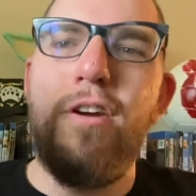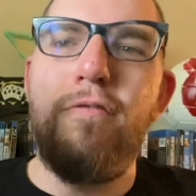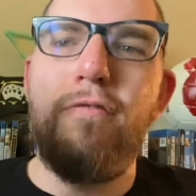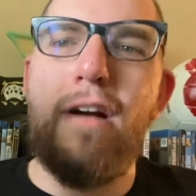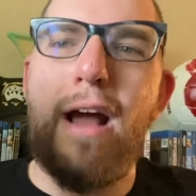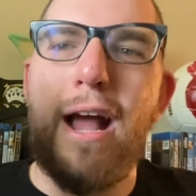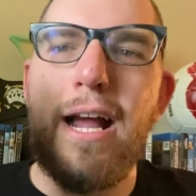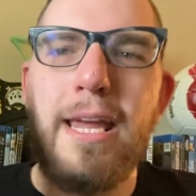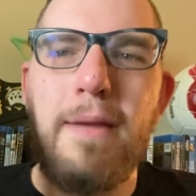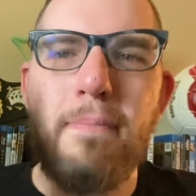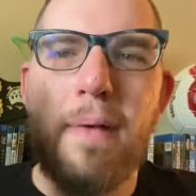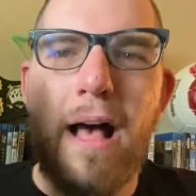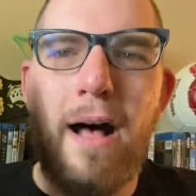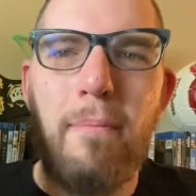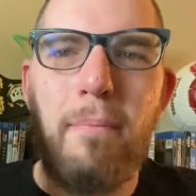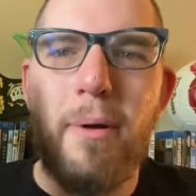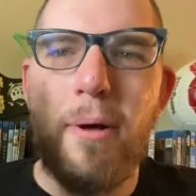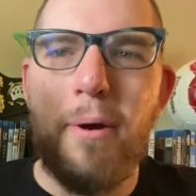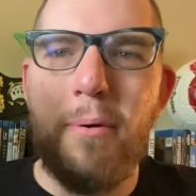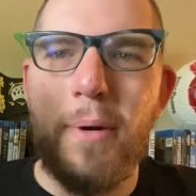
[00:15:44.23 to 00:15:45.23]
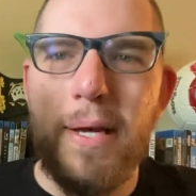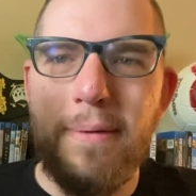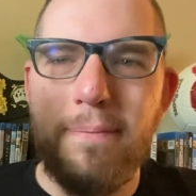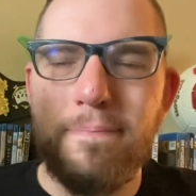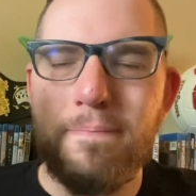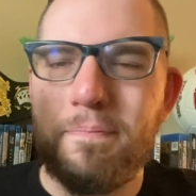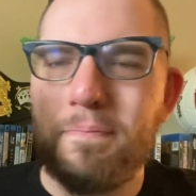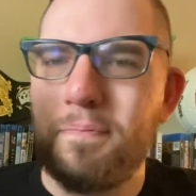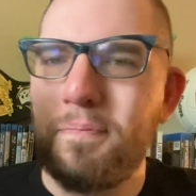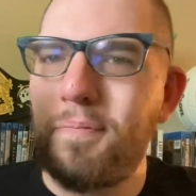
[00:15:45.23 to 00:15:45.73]
Rocky Balboa
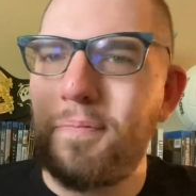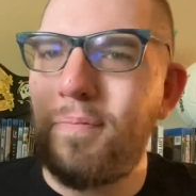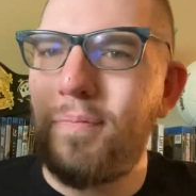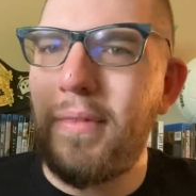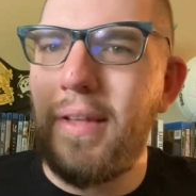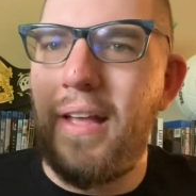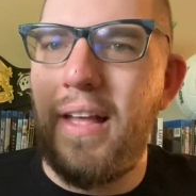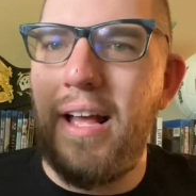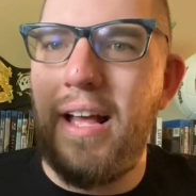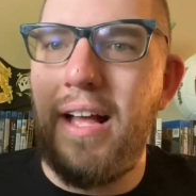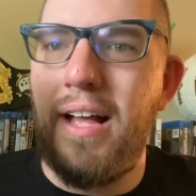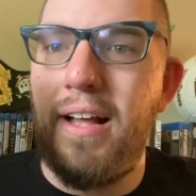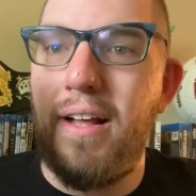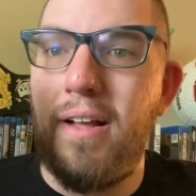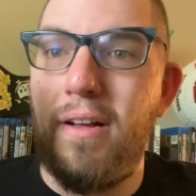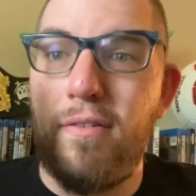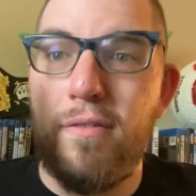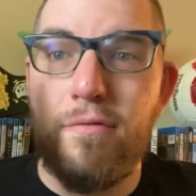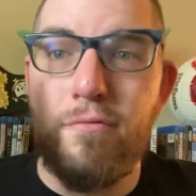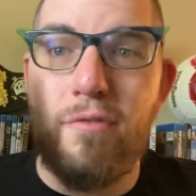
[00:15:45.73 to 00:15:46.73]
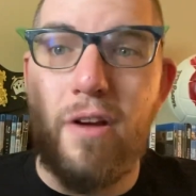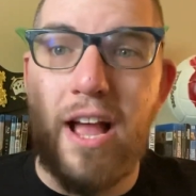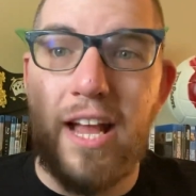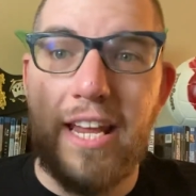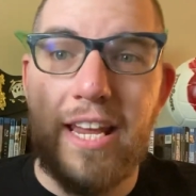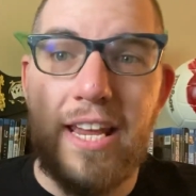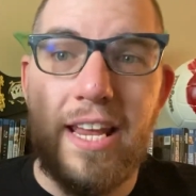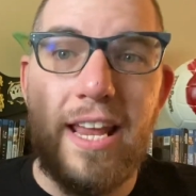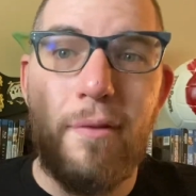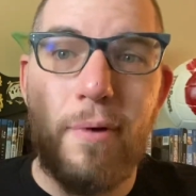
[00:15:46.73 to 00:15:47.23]
uh,
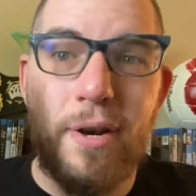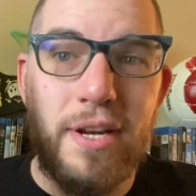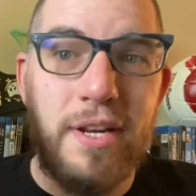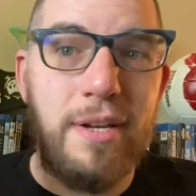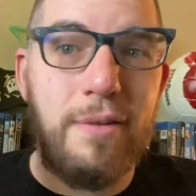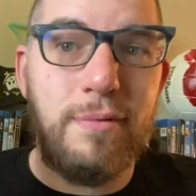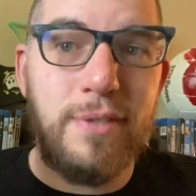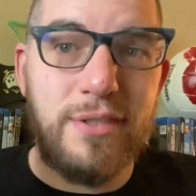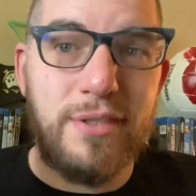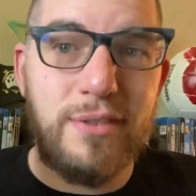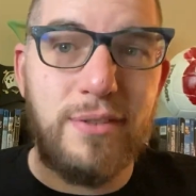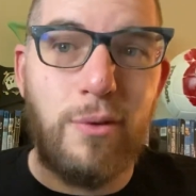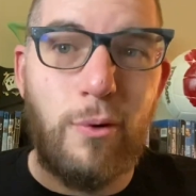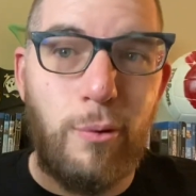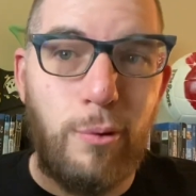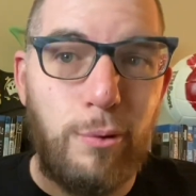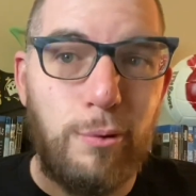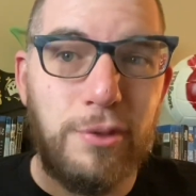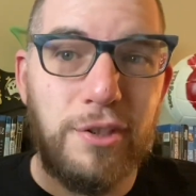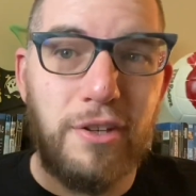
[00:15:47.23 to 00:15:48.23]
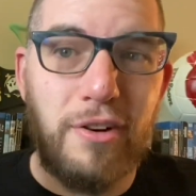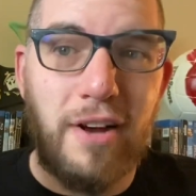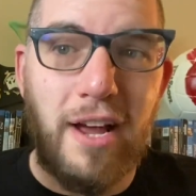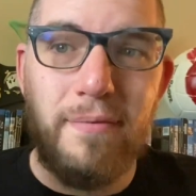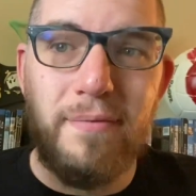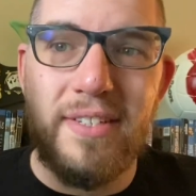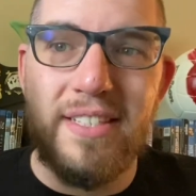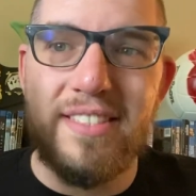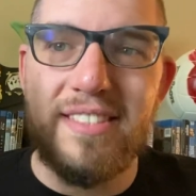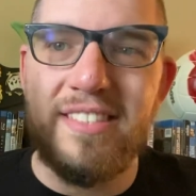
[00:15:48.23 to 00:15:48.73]
Rocky when he was older,
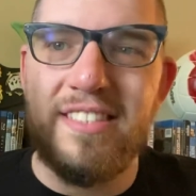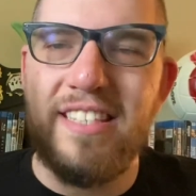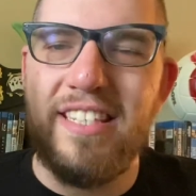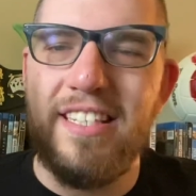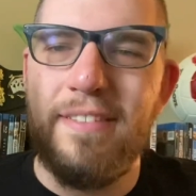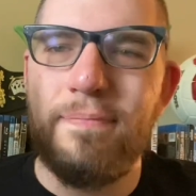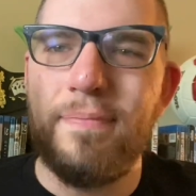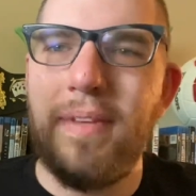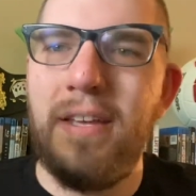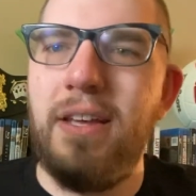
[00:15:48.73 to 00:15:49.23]
obviously.